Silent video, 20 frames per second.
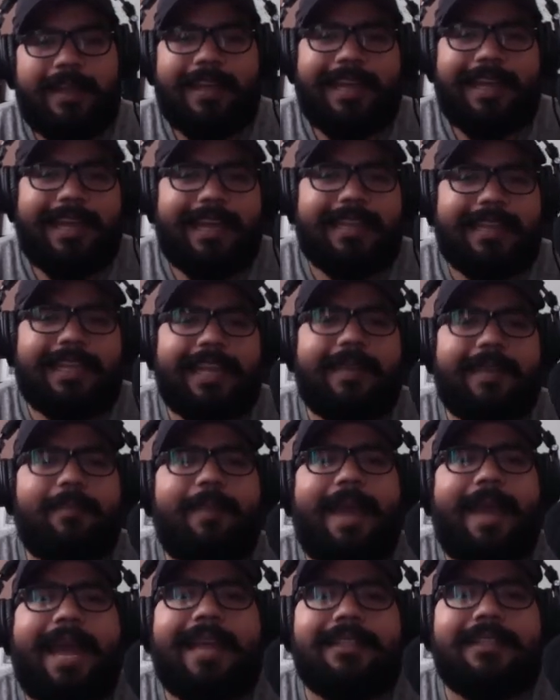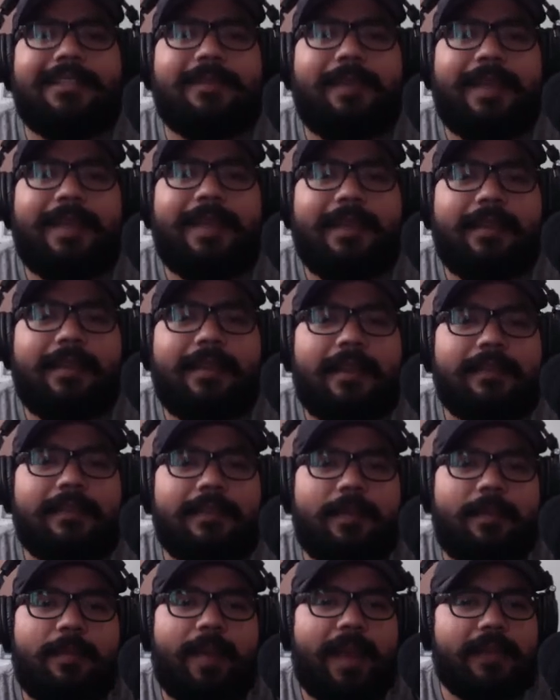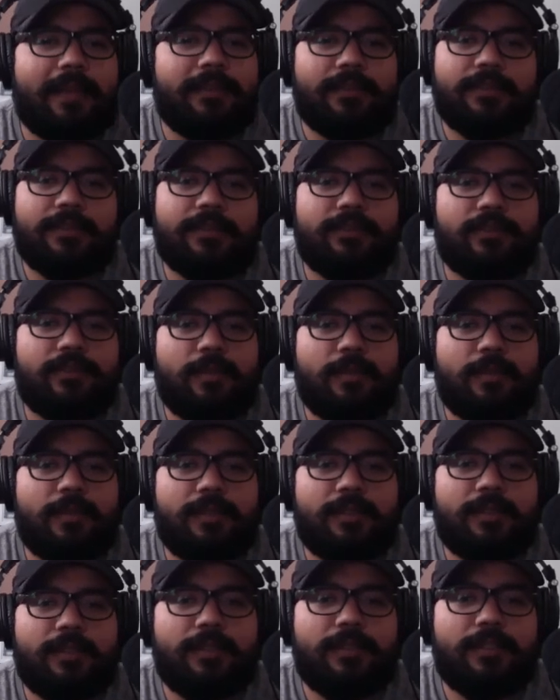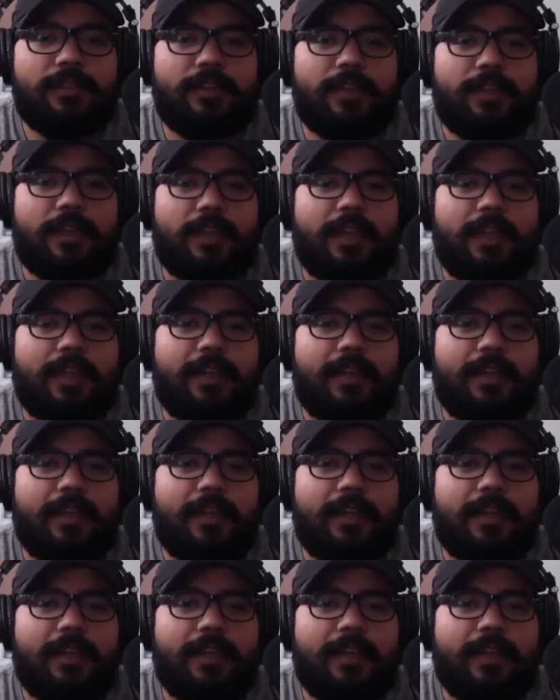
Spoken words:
And like making things in batches is so much easier than like